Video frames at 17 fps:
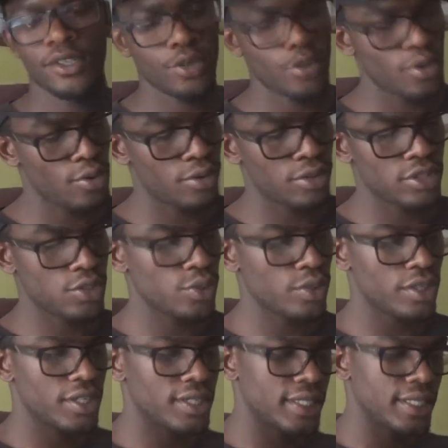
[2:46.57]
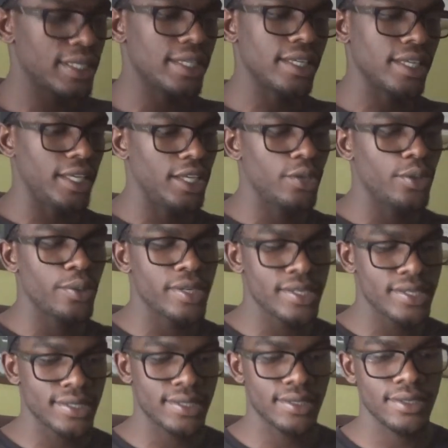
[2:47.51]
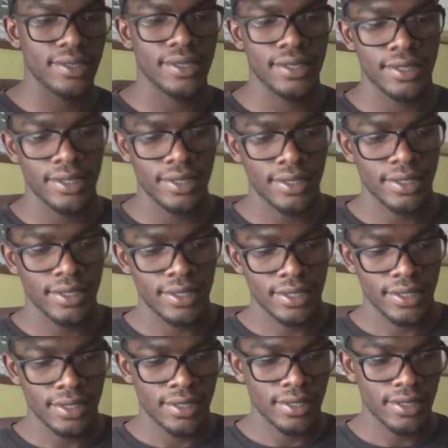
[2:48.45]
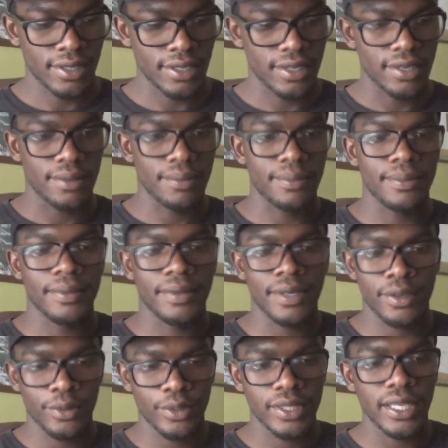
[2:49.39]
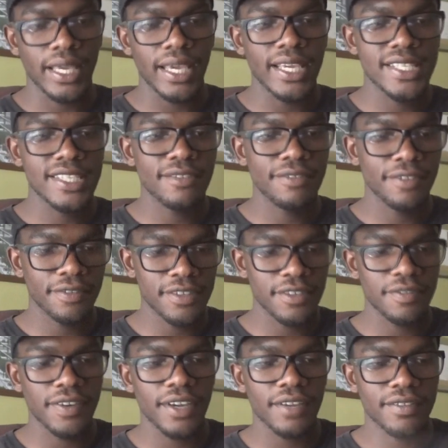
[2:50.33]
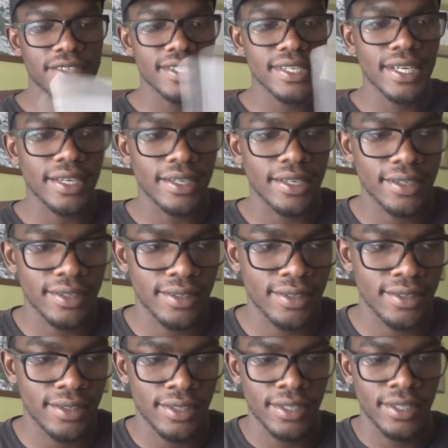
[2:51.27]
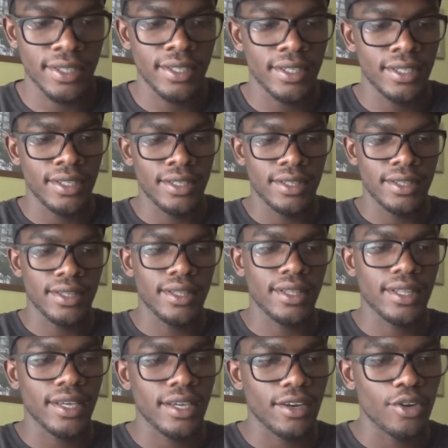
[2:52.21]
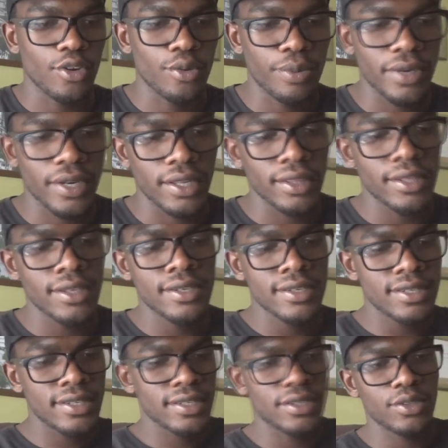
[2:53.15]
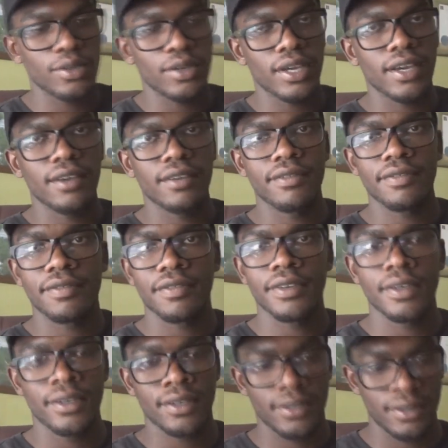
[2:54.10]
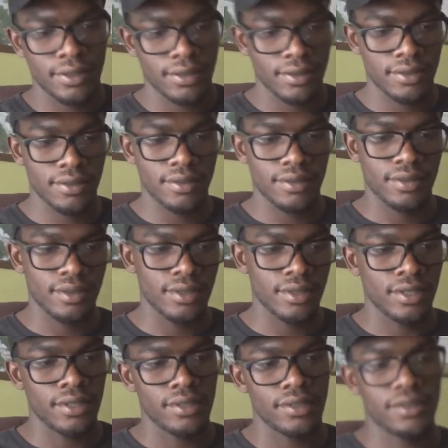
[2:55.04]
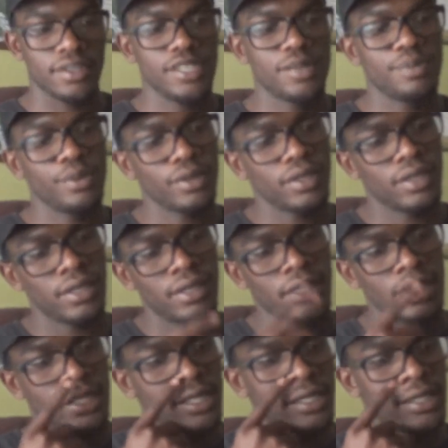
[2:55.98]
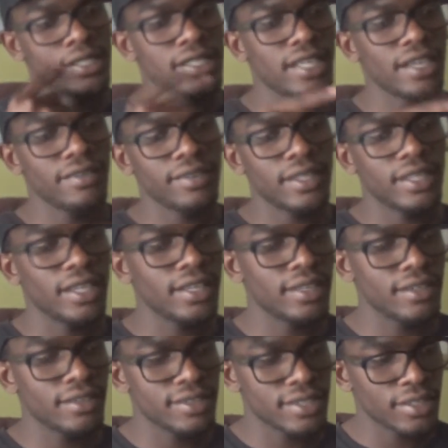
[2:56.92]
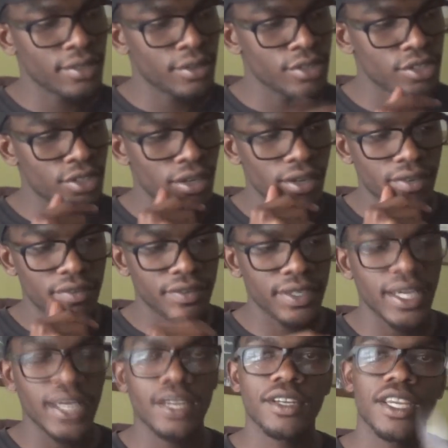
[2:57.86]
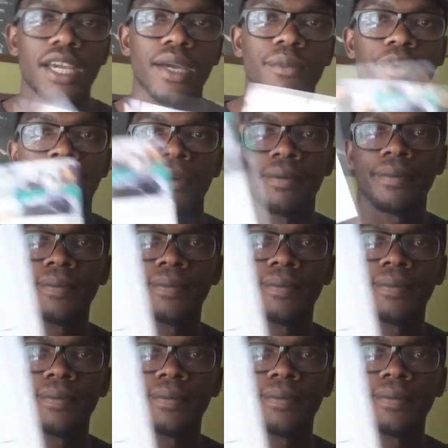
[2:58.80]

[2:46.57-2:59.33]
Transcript: It's called 200D EOS um, with the 1855 inside. Then opening this, you have this book, Discover the Hidden Secrets of Canon Camera.